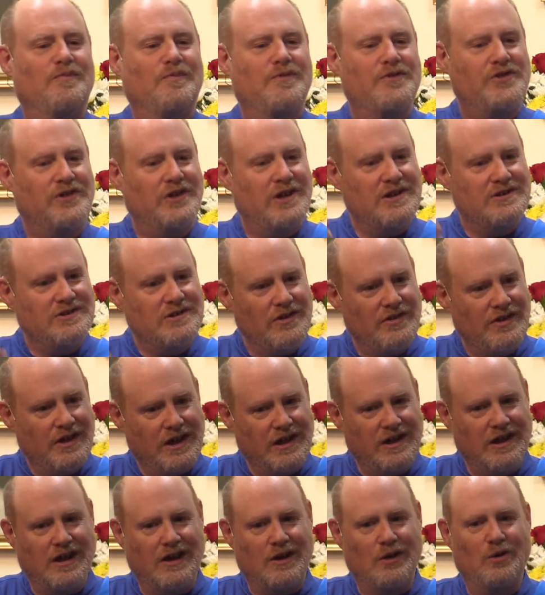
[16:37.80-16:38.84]
said to the
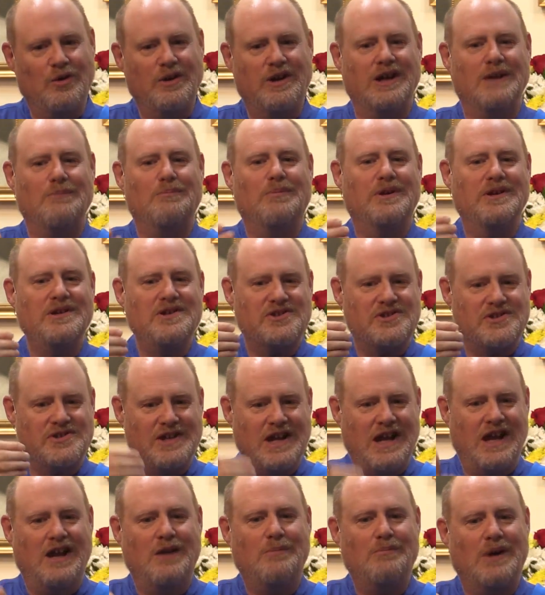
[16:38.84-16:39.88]
king, okay, please
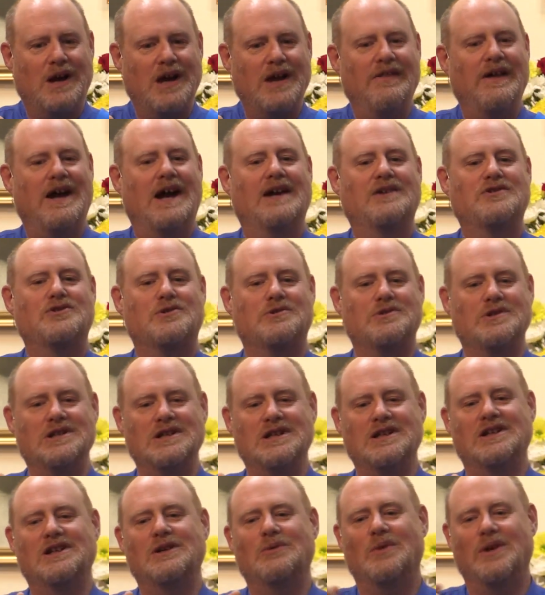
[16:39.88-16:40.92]
stand by that
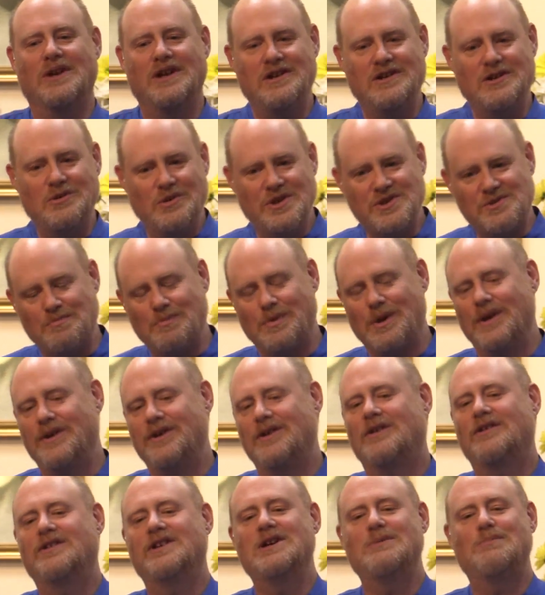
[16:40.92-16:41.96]
tree. And he went into his
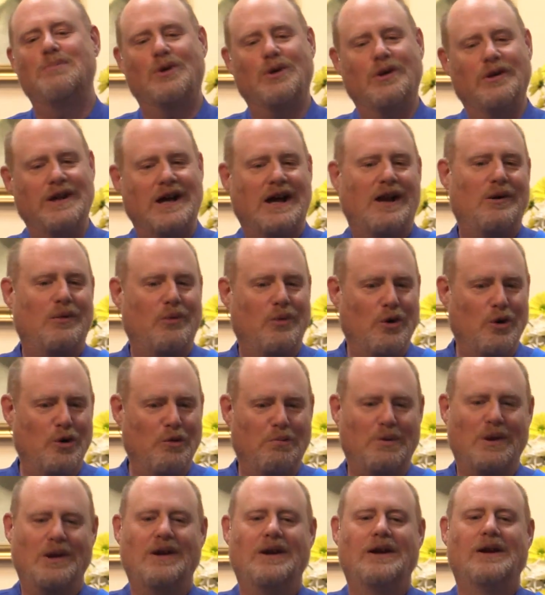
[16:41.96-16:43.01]
bundle, and he pulled out a
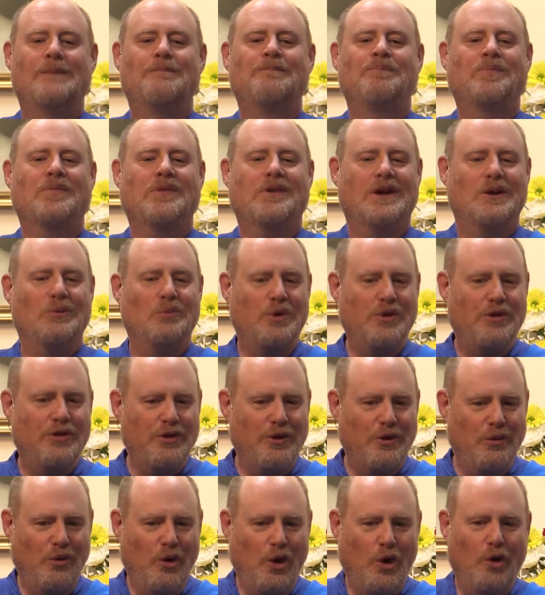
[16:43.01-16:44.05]
rope. And with
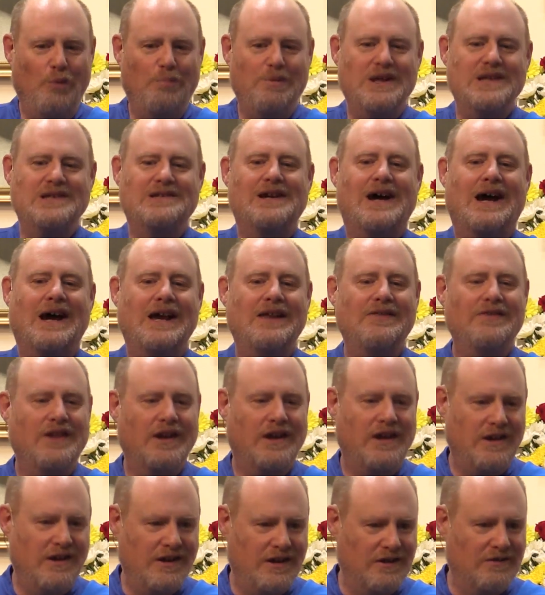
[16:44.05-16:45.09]
the rope, he tied the
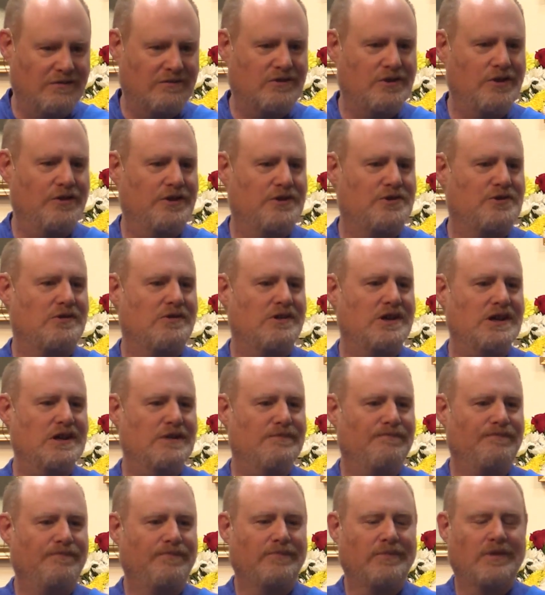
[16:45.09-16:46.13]
king to the tree,